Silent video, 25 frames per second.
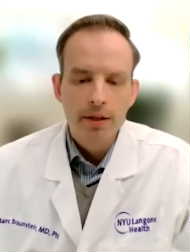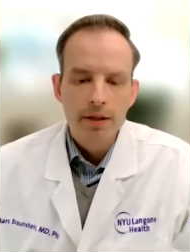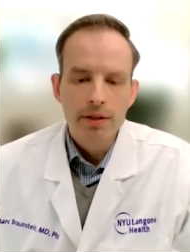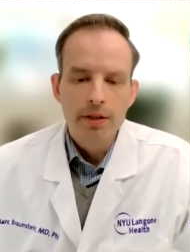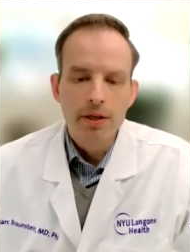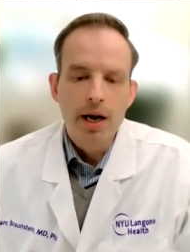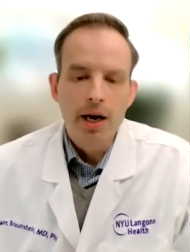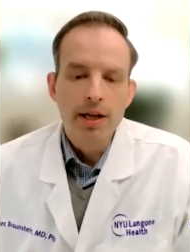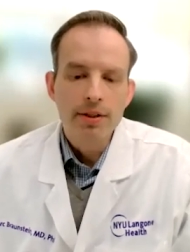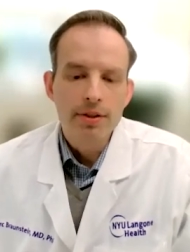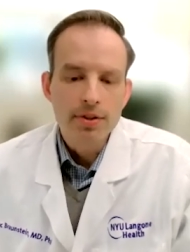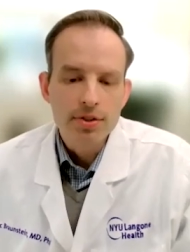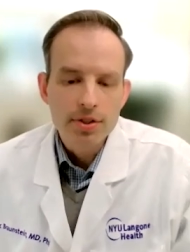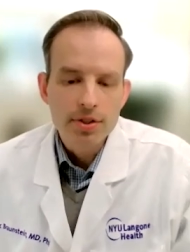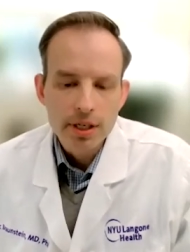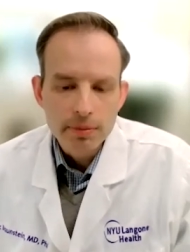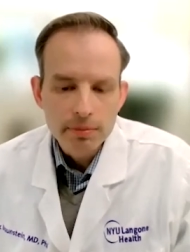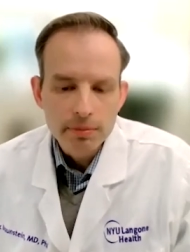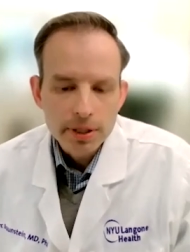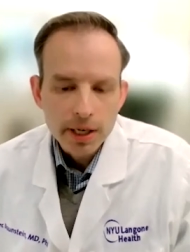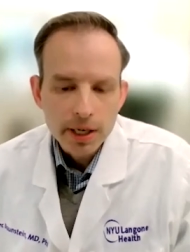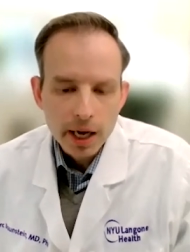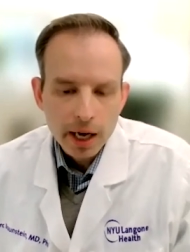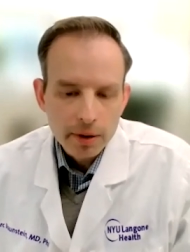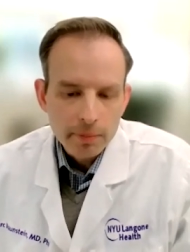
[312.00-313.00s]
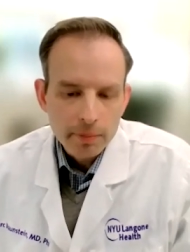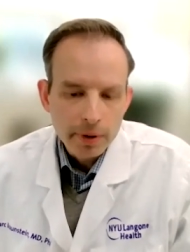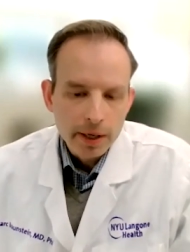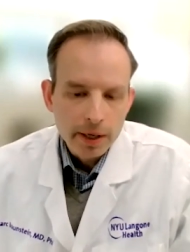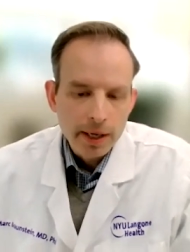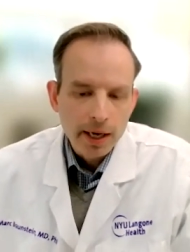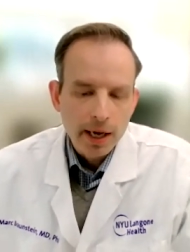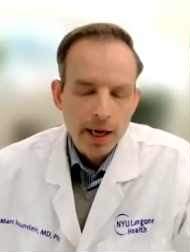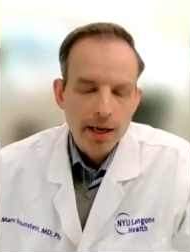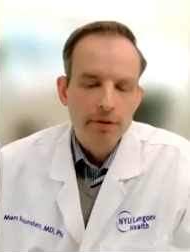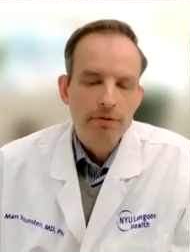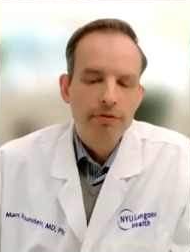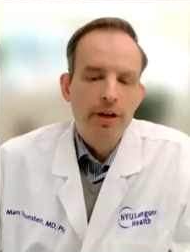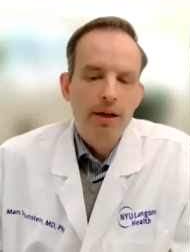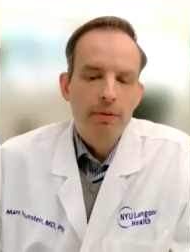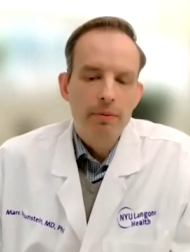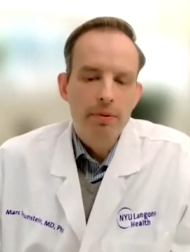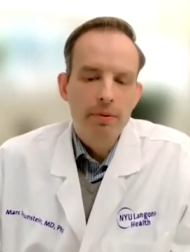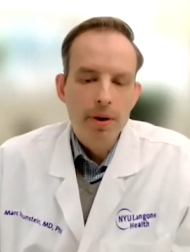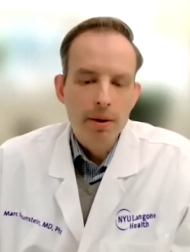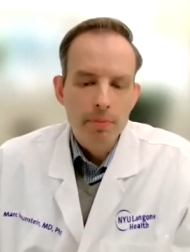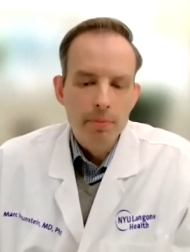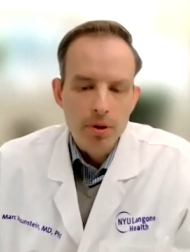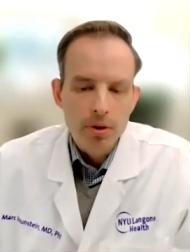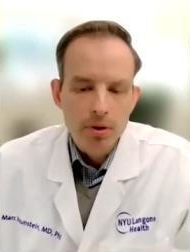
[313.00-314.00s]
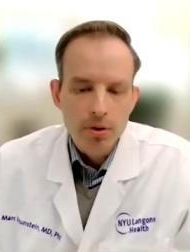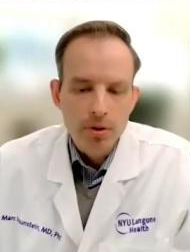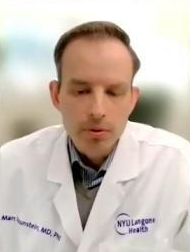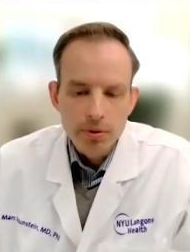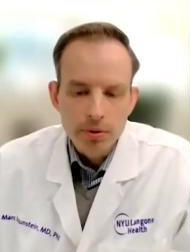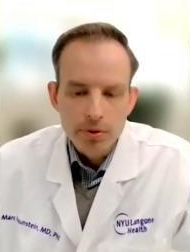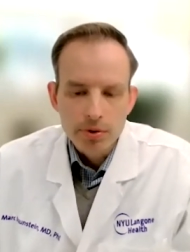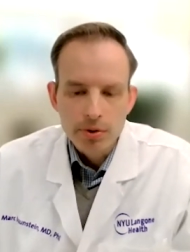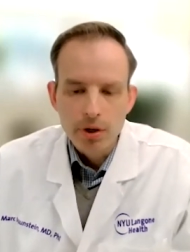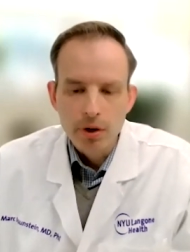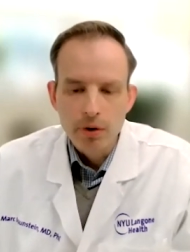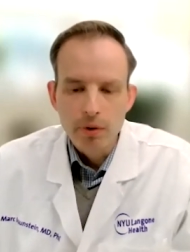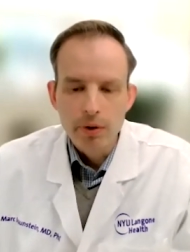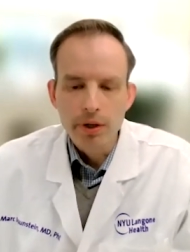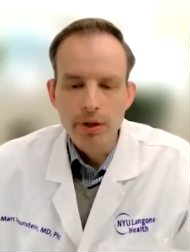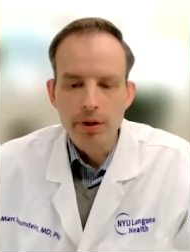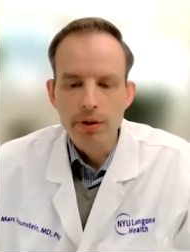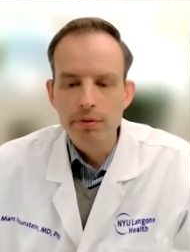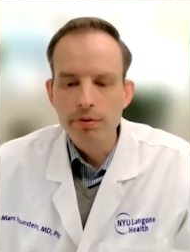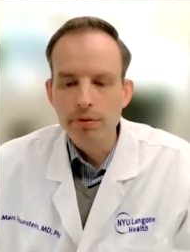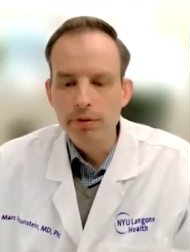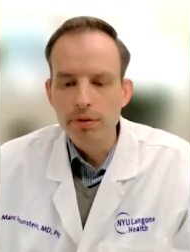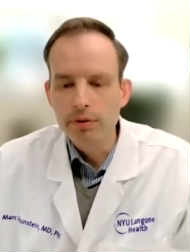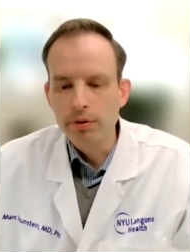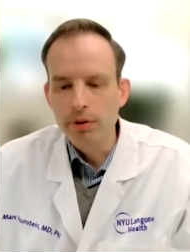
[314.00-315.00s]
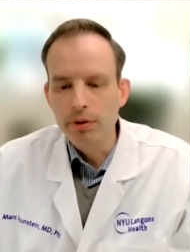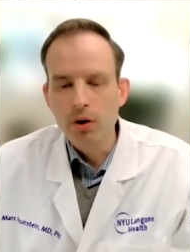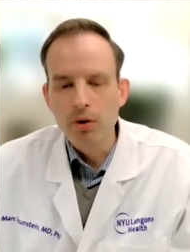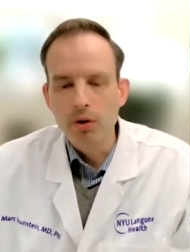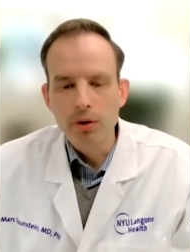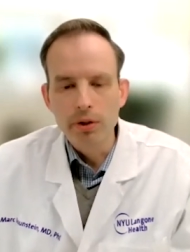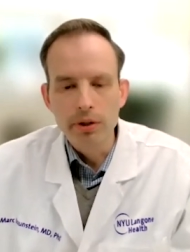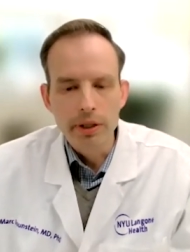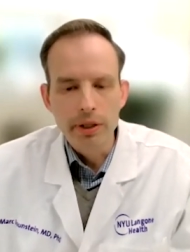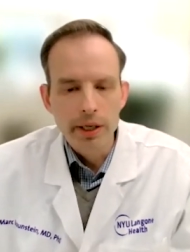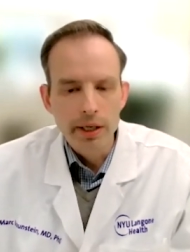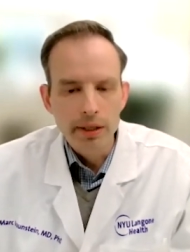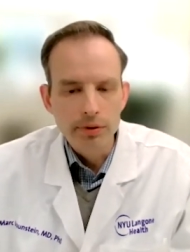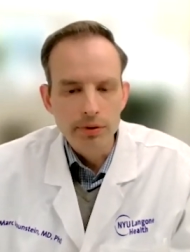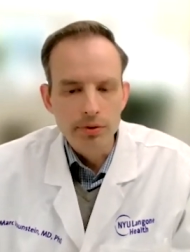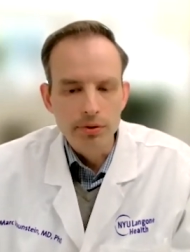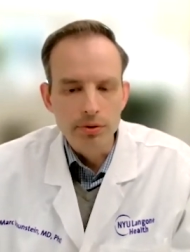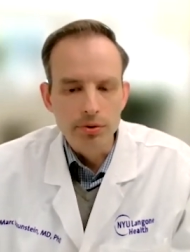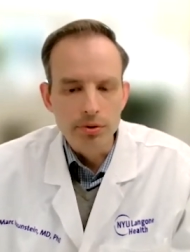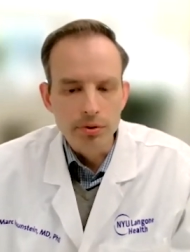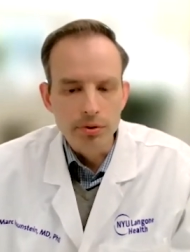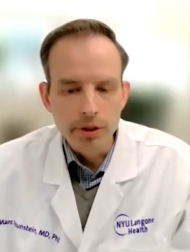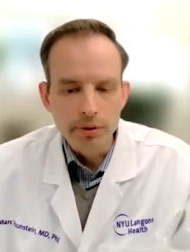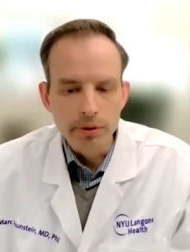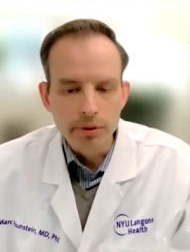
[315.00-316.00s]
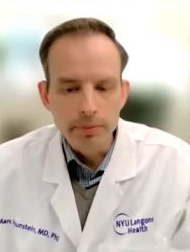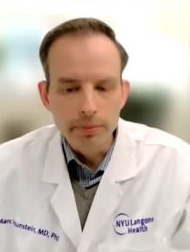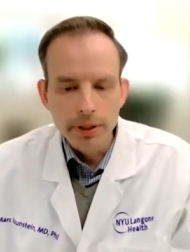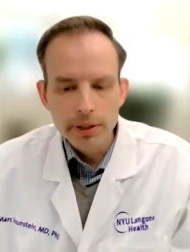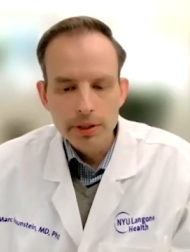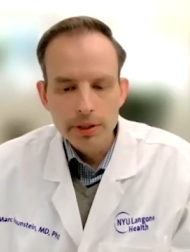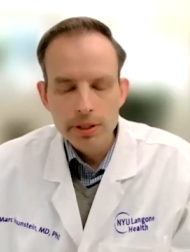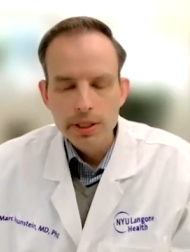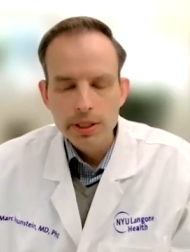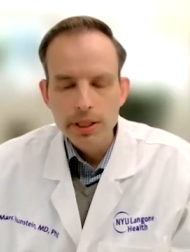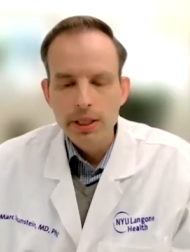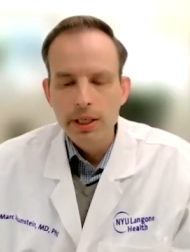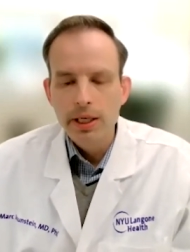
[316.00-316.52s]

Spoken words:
At the same time, I had a family member who was going through colon cancer treatment.